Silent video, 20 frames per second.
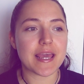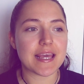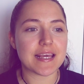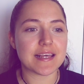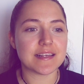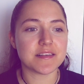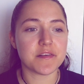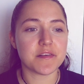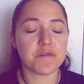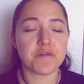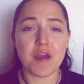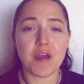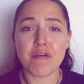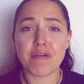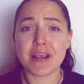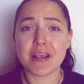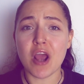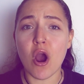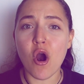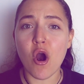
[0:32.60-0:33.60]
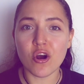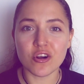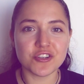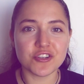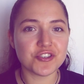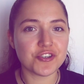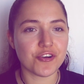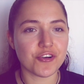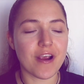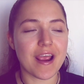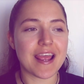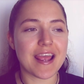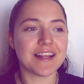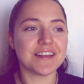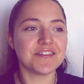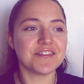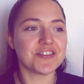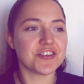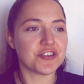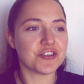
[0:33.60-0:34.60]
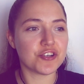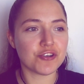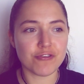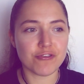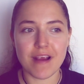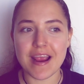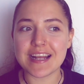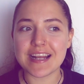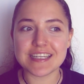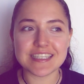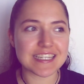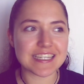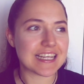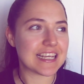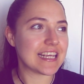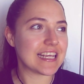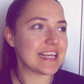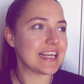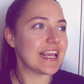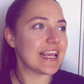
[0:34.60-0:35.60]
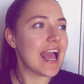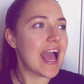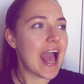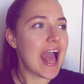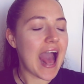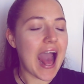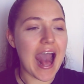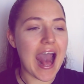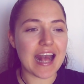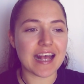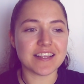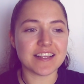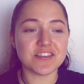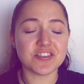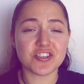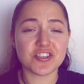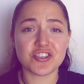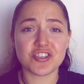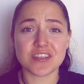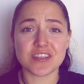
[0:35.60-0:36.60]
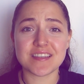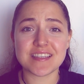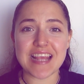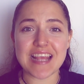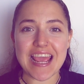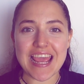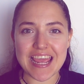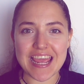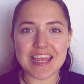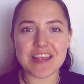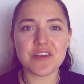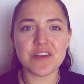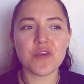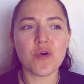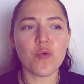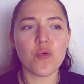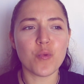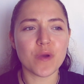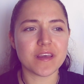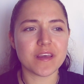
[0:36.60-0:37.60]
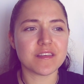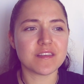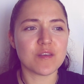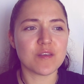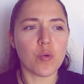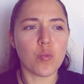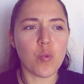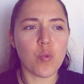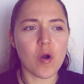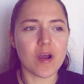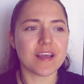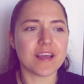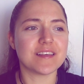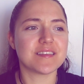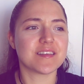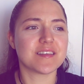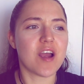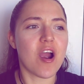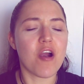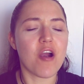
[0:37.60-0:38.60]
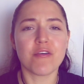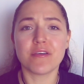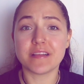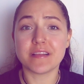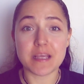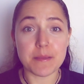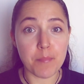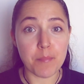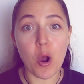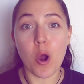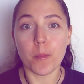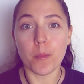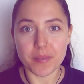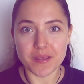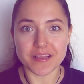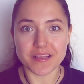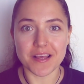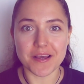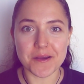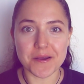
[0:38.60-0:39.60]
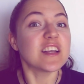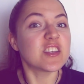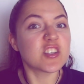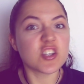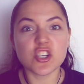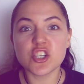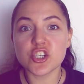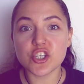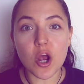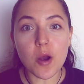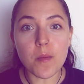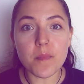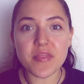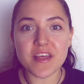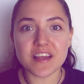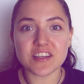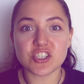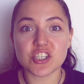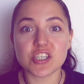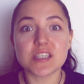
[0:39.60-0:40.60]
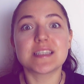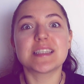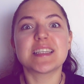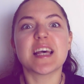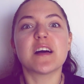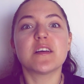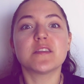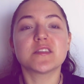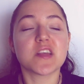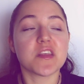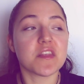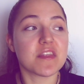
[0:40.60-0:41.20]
is very on-trend, trendy, and just in with what is currently popular. It's a shop that just sells